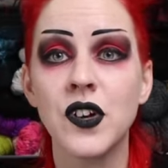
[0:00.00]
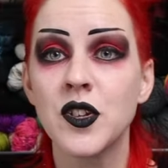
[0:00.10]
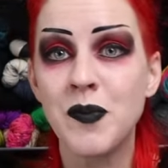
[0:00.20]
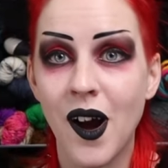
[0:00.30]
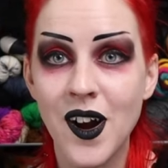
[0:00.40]

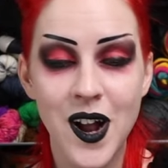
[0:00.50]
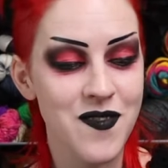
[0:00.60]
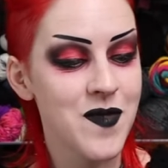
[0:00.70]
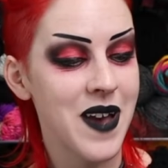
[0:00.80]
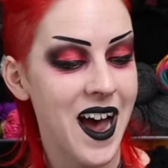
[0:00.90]
first part of
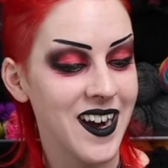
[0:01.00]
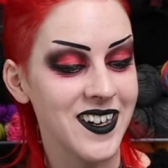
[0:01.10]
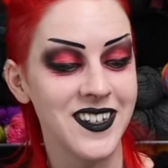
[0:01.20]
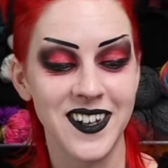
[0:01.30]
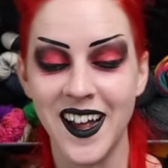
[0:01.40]
the
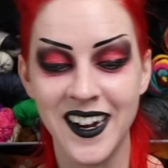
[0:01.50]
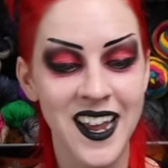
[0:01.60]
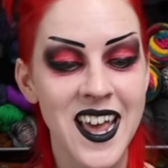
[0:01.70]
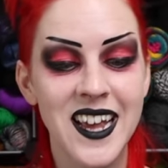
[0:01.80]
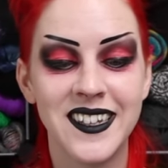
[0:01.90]
pattern done
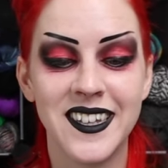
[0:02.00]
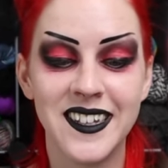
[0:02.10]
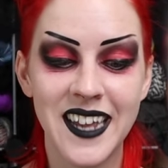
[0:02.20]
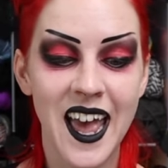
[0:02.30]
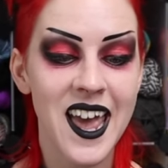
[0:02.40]

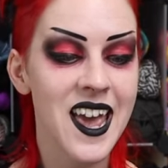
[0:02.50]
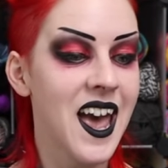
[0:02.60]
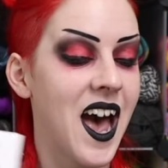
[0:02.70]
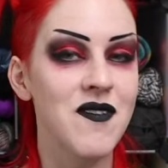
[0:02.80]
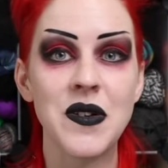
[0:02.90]
today,
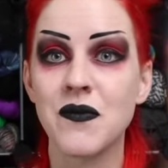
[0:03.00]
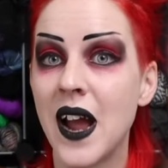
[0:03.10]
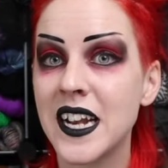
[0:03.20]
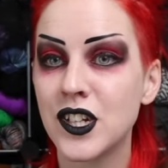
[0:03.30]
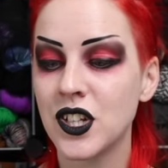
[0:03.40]
have it
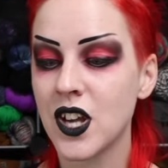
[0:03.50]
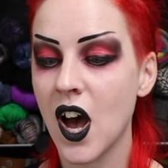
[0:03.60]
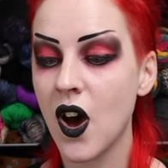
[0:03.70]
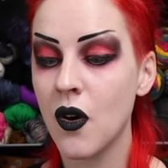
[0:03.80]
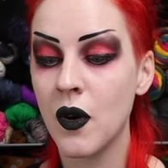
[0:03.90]
ready to
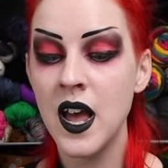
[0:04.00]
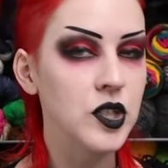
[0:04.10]
go.